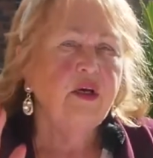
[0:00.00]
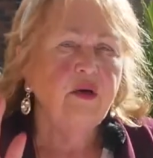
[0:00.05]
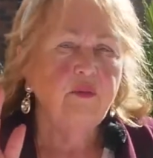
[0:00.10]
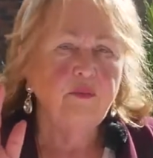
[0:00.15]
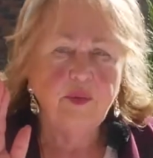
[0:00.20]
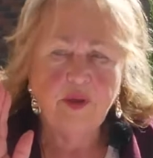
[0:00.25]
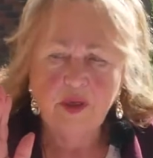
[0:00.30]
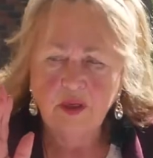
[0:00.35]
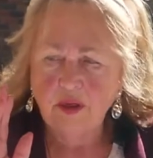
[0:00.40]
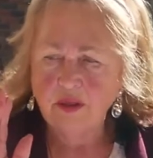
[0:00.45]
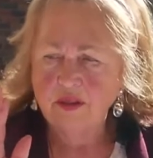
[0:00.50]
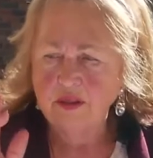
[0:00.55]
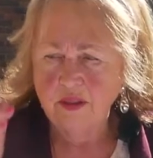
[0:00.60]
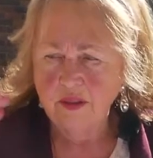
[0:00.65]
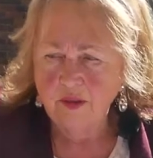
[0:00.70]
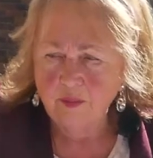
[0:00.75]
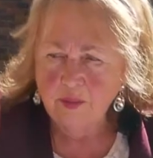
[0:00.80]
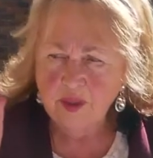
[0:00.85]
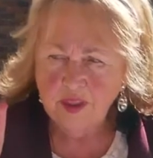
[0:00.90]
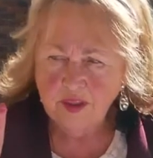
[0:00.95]
But
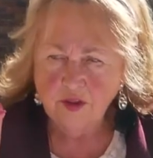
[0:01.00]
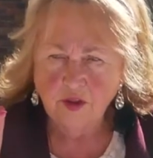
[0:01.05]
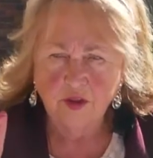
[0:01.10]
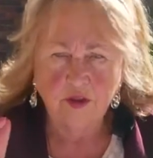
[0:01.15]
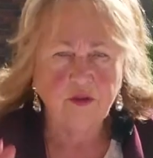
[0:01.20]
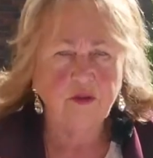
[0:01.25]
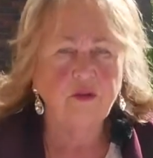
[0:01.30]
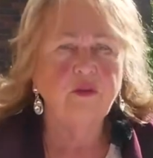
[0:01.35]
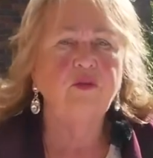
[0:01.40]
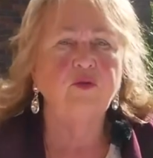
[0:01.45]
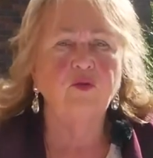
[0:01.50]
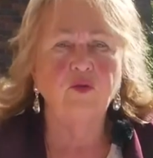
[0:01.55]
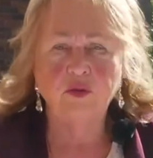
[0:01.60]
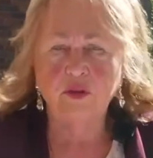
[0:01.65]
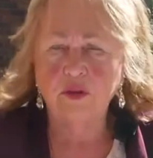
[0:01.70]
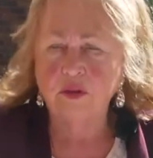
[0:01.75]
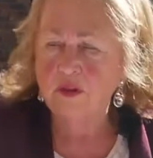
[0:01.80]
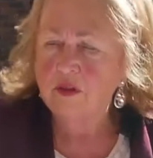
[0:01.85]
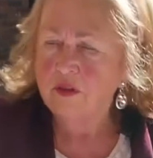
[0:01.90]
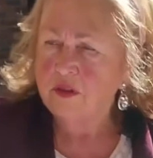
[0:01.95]
imagine you
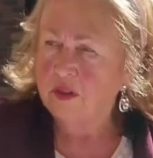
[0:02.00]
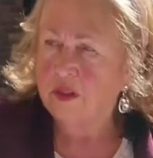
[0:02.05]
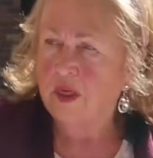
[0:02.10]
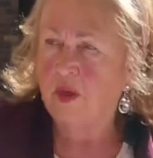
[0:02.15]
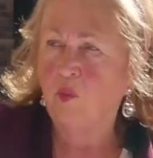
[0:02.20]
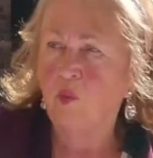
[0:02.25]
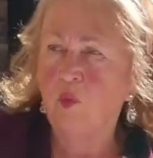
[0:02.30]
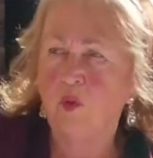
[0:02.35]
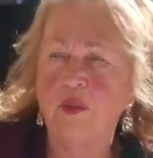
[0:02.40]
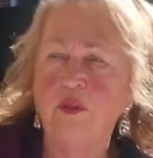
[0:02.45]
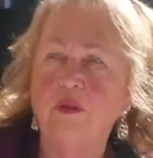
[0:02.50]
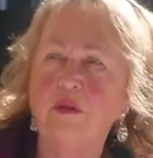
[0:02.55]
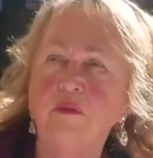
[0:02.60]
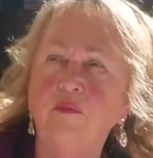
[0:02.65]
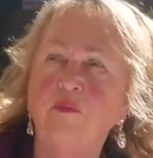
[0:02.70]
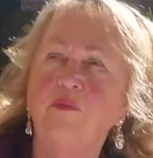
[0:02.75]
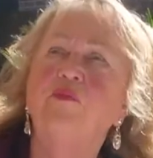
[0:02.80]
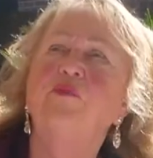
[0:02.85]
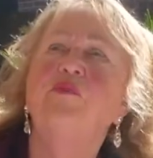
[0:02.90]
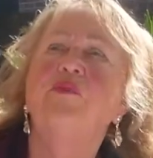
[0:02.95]
see someone
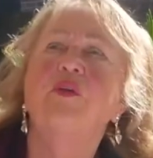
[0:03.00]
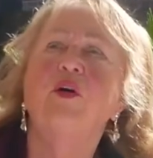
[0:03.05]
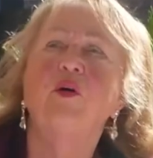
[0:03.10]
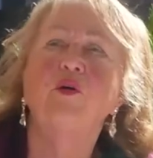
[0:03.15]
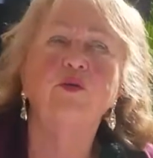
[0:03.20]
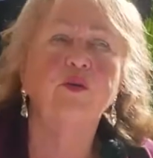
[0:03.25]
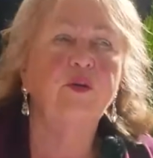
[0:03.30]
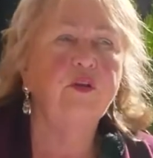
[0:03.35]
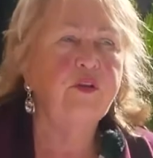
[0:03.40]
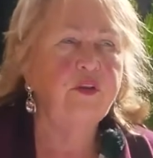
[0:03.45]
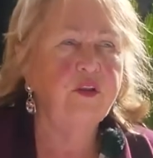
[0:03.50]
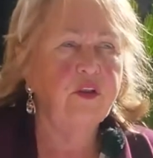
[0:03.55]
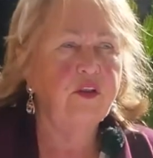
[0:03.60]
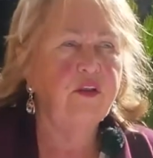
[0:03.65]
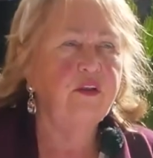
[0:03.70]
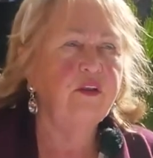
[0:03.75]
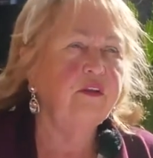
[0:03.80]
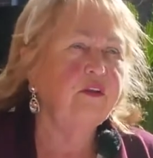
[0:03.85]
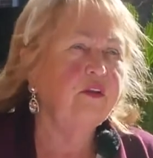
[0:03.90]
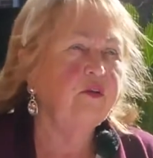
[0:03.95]
on the
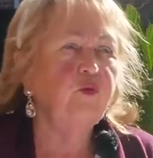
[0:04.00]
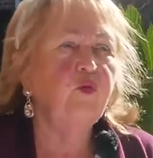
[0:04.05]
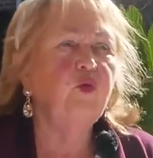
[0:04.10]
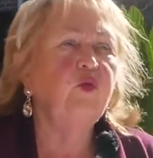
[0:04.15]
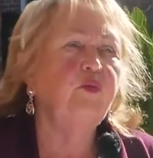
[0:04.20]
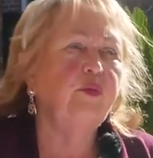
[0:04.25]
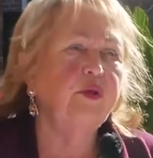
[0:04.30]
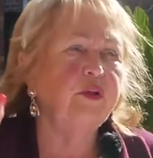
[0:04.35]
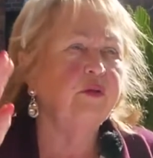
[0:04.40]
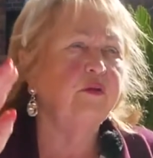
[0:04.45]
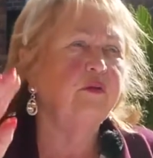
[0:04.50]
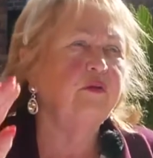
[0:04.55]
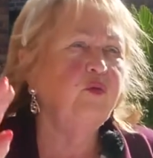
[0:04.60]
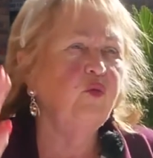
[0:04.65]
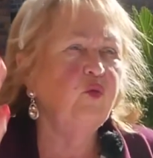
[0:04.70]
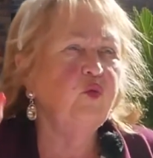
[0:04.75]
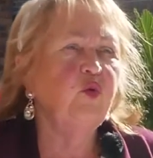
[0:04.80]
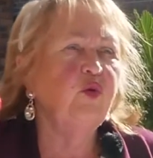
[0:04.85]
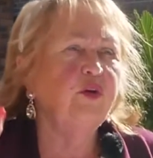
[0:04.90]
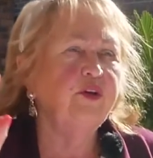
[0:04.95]
street, a woman
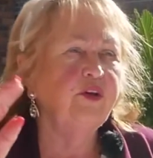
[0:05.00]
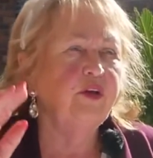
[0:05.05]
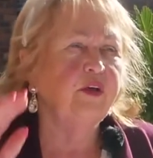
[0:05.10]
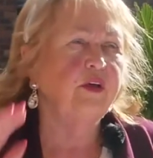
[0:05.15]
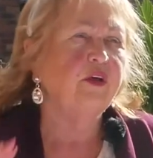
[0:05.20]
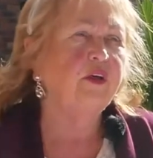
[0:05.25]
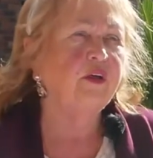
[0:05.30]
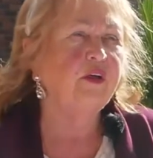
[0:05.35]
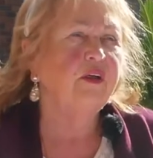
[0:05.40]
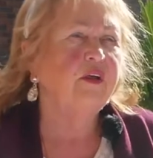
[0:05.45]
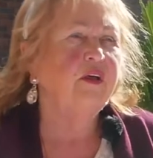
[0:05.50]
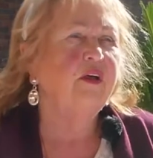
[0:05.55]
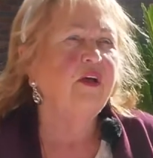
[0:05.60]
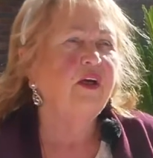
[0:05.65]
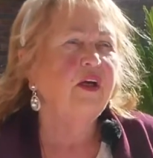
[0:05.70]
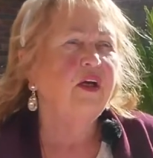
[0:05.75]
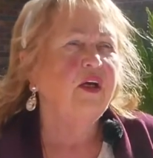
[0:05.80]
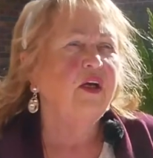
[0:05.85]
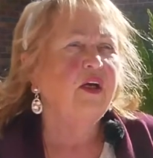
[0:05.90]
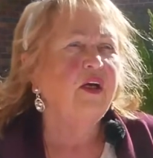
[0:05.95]
walking.
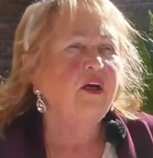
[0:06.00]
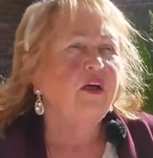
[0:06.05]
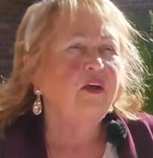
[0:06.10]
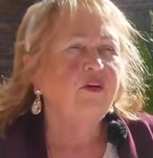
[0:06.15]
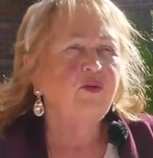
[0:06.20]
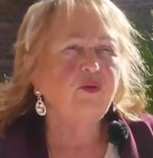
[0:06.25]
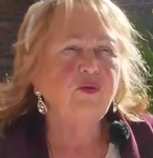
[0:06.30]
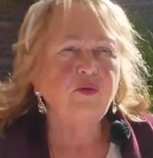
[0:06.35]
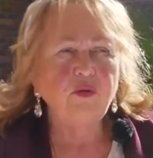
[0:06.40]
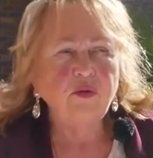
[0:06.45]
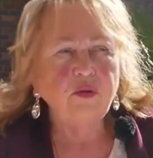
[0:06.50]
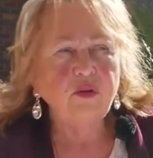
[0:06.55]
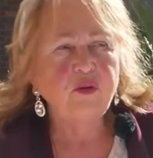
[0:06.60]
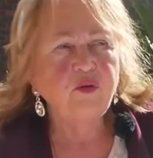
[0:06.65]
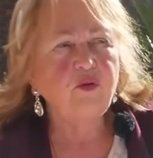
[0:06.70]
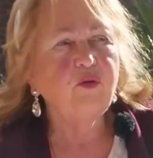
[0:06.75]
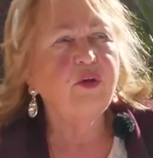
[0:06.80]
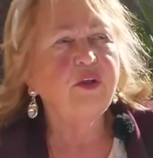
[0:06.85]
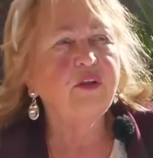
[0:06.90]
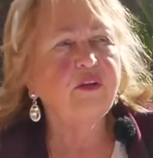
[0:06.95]
You don't
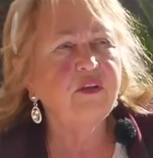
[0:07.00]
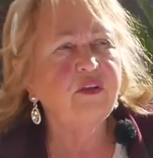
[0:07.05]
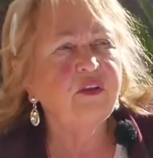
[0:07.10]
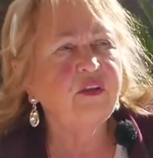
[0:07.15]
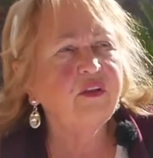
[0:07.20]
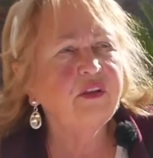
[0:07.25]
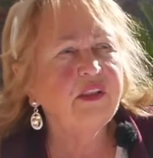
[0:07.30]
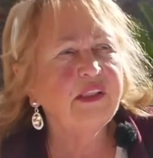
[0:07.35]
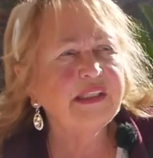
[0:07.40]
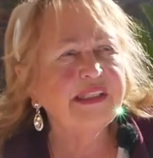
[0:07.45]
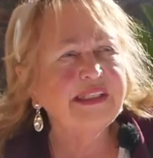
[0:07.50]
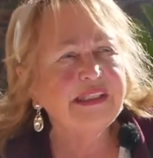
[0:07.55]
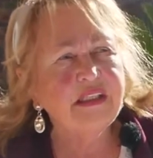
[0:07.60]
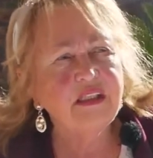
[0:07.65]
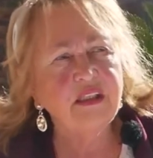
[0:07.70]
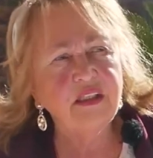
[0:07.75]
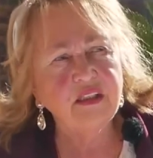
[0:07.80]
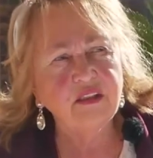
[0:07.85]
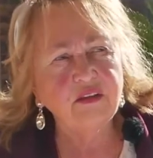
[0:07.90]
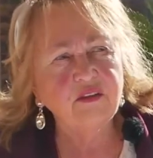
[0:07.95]
look at the
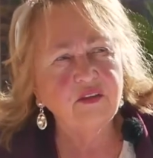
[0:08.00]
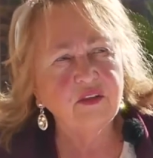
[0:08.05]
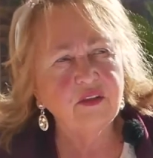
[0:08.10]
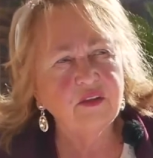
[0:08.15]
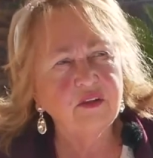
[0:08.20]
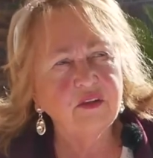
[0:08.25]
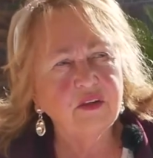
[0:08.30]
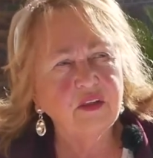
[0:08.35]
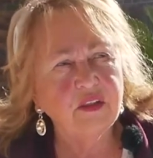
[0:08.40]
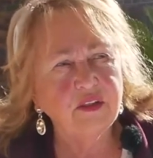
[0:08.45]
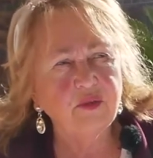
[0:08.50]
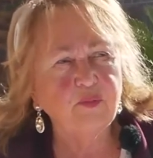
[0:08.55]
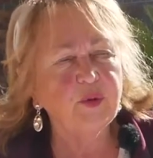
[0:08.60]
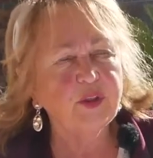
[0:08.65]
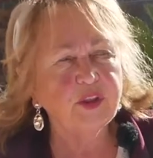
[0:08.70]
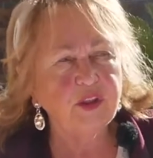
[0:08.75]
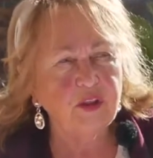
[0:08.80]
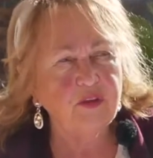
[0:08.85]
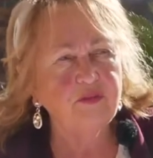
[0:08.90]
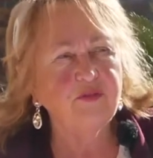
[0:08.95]
skin,
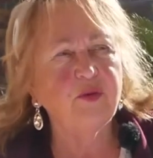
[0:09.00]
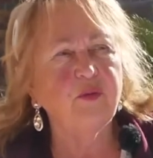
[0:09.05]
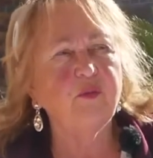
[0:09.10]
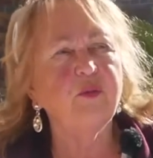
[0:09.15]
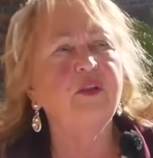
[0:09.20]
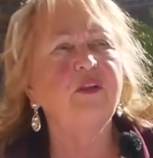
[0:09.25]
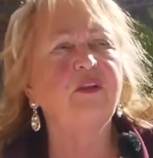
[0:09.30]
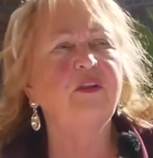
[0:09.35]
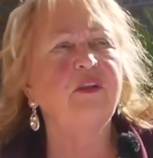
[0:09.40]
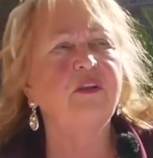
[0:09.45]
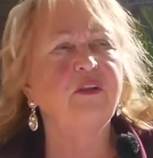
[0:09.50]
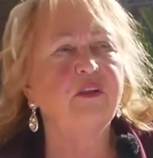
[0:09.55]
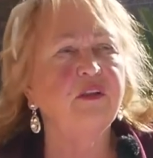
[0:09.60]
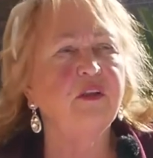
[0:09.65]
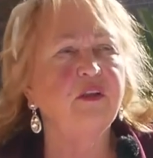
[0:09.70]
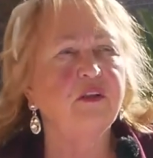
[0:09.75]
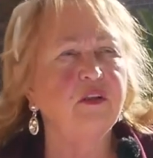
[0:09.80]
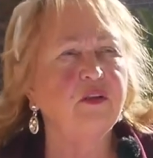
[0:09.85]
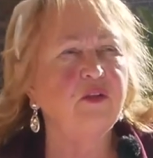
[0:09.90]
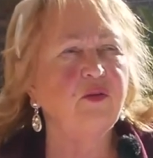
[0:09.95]
especially from the
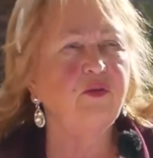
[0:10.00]
distance.